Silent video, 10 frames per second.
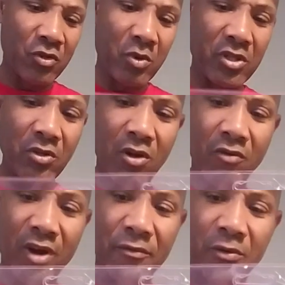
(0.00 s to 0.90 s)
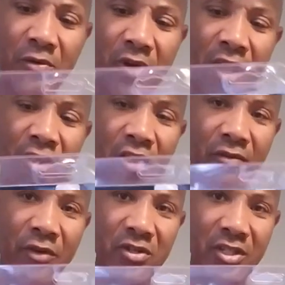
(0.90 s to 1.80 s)
22 long rifle AR
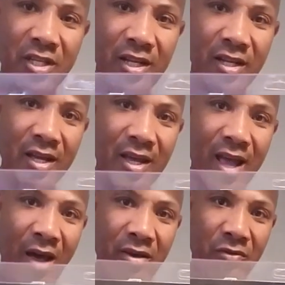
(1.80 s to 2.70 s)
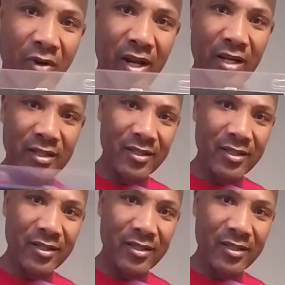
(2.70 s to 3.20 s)
conversion kit out the range.